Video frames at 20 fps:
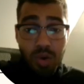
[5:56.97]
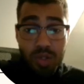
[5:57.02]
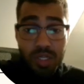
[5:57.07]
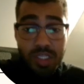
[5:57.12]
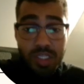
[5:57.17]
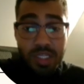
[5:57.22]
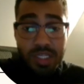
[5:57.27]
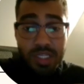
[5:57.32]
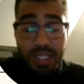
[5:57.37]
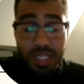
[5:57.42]

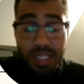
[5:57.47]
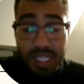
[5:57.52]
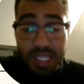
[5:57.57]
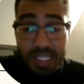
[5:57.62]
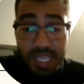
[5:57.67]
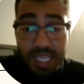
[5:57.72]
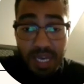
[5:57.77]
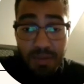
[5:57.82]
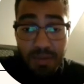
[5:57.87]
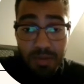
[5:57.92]
this is an
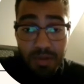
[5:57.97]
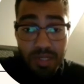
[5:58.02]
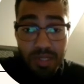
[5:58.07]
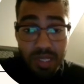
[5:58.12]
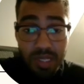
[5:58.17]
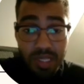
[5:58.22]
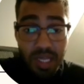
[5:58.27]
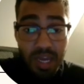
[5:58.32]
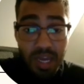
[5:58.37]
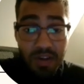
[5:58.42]
example
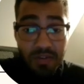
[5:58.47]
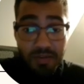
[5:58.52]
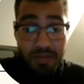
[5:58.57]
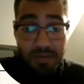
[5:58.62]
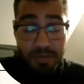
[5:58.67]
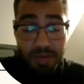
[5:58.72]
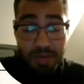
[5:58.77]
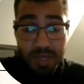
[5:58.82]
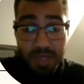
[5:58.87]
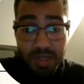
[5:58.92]
that I've
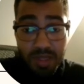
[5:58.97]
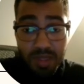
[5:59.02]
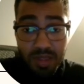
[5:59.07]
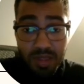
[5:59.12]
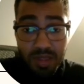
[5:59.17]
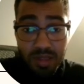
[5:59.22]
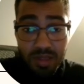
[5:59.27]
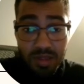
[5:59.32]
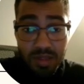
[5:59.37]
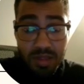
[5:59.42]
been
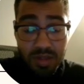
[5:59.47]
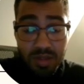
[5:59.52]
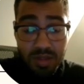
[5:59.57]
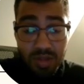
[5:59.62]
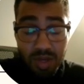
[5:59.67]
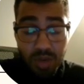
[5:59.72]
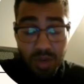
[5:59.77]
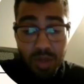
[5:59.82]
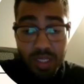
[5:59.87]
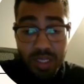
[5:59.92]

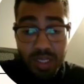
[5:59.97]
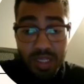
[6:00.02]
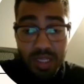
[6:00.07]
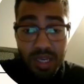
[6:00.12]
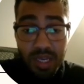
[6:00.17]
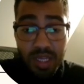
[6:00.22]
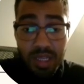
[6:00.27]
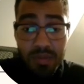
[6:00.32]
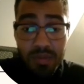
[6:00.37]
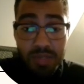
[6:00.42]
doing it
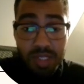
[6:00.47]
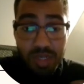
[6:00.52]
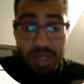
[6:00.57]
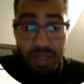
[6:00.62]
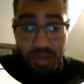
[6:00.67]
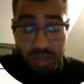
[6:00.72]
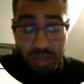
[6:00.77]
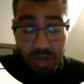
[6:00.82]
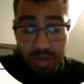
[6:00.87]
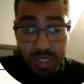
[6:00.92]
and I'm still
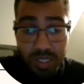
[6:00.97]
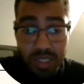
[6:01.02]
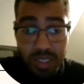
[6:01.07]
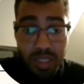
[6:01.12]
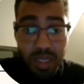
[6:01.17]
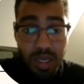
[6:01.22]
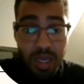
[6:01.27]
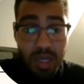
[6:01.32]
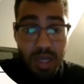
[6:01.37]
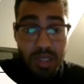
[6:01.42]
doing it.
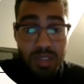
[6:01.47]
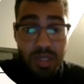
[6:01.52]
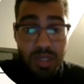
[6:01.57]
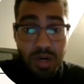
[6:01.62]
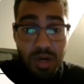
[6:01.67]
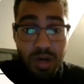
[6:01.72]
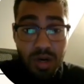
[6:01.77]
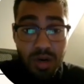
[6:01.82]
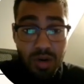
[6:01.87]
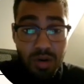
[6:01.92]

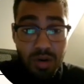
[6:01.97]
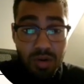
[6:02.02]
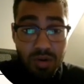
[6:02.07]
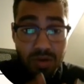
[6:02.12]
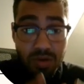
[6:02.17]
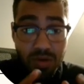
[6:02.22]
So